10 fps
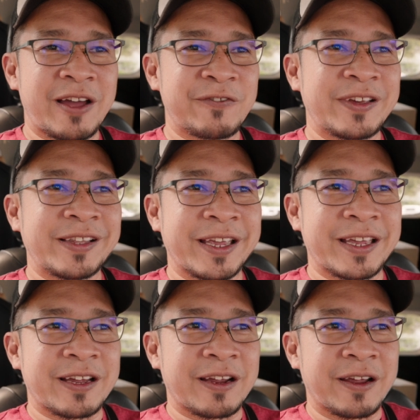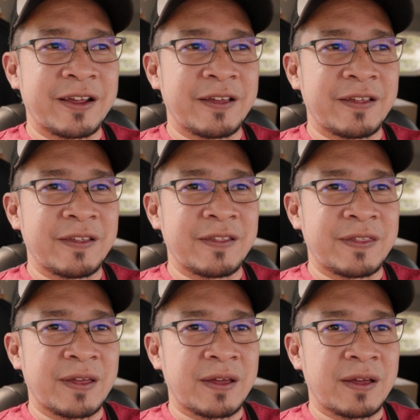I feel like
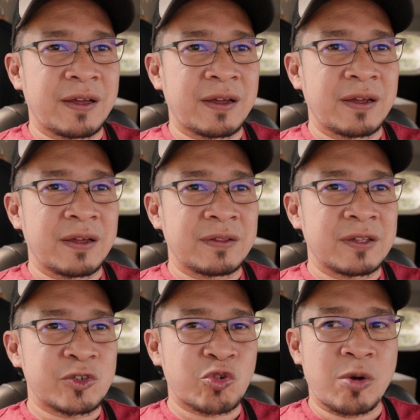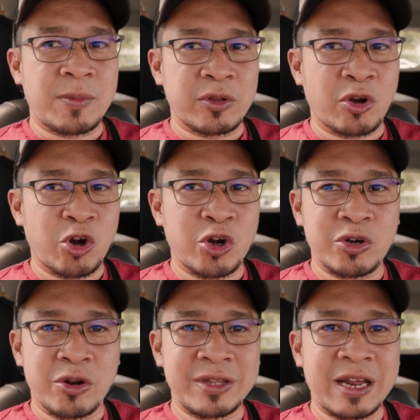the trauma or the
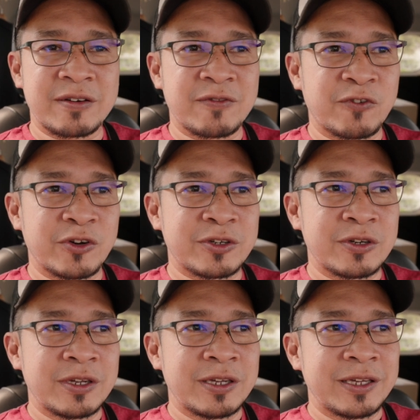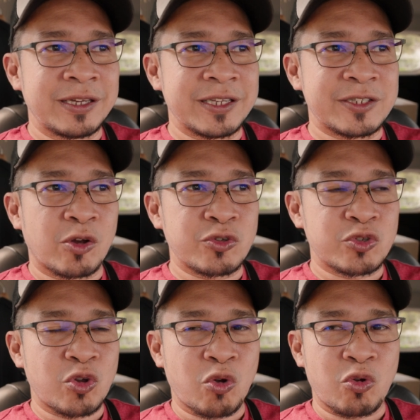hurt in that foot is
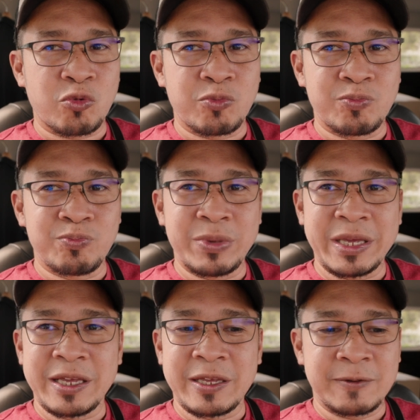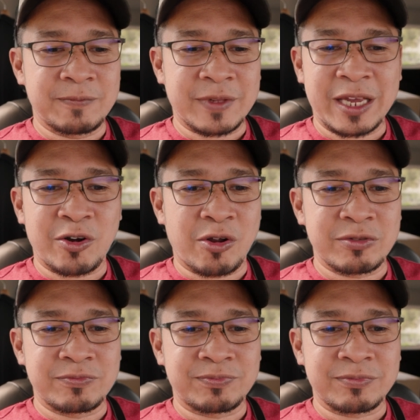also being, I don't
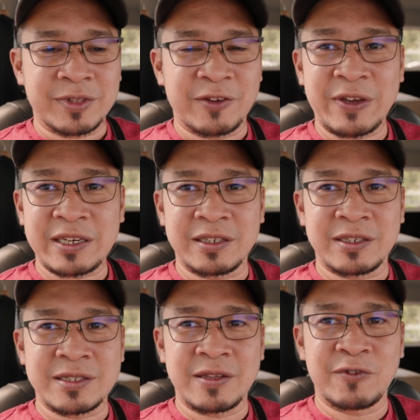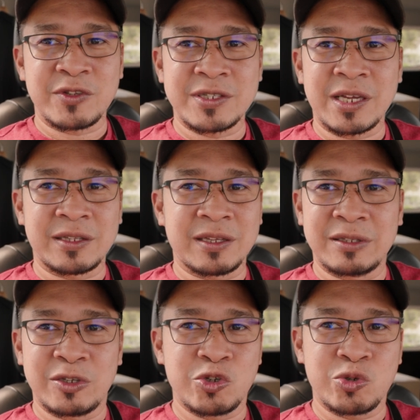know, affected, because the foot's not the
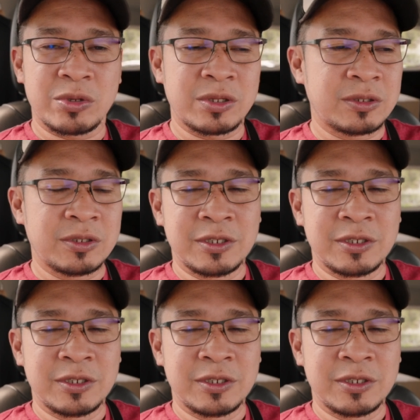usual.